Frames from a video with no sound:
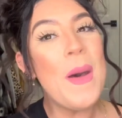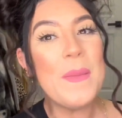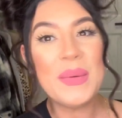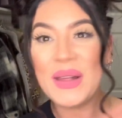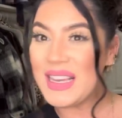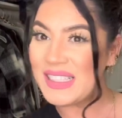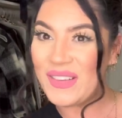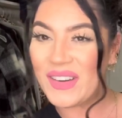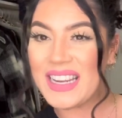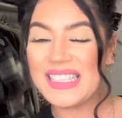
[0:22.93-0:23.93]
please
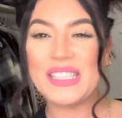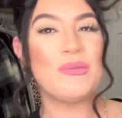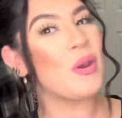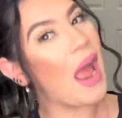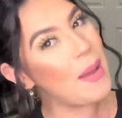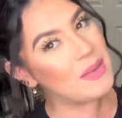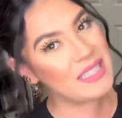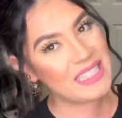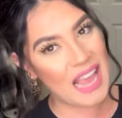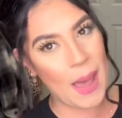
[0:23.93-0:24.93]
don't forget to subscribe
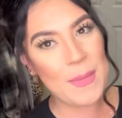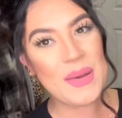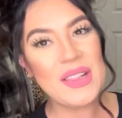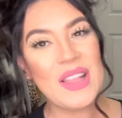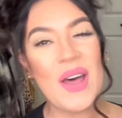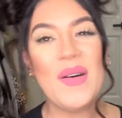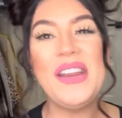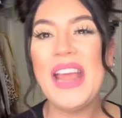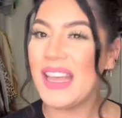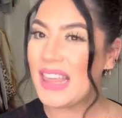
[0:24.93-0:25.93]
down below
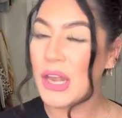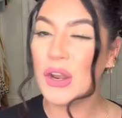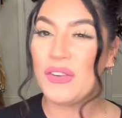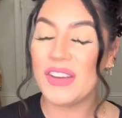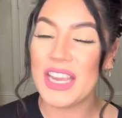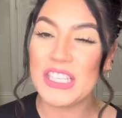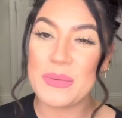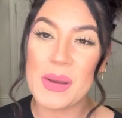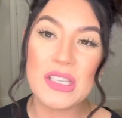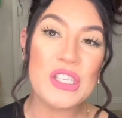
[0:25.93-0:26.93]
and hit that notification
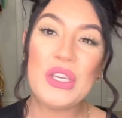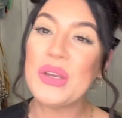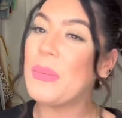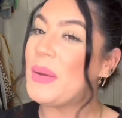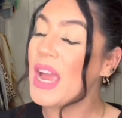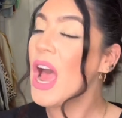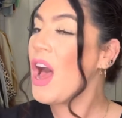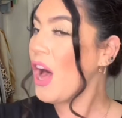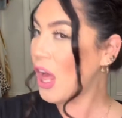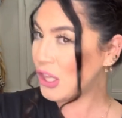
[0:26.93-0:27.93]
bell so you can be
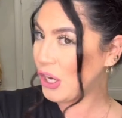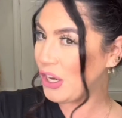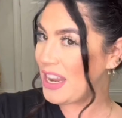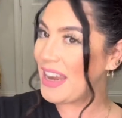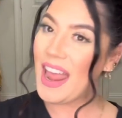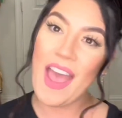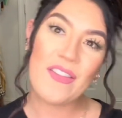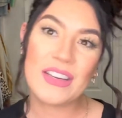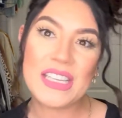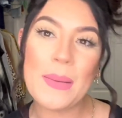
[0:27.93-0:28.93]
alerted
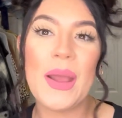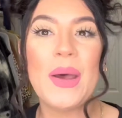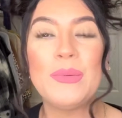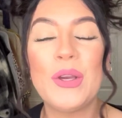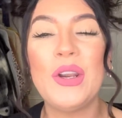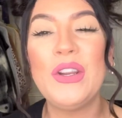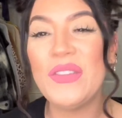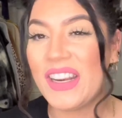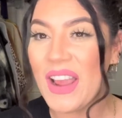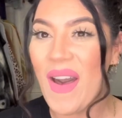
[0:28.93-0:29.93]
every time I upload a new
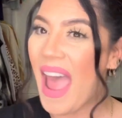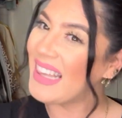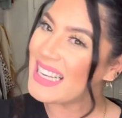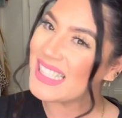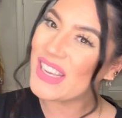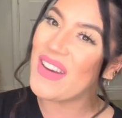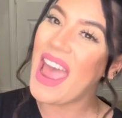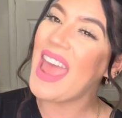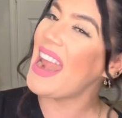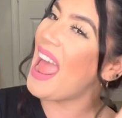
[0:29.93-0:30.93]
video. And let's go
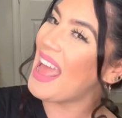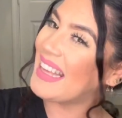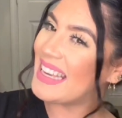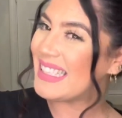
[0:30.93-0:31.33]
ahead and get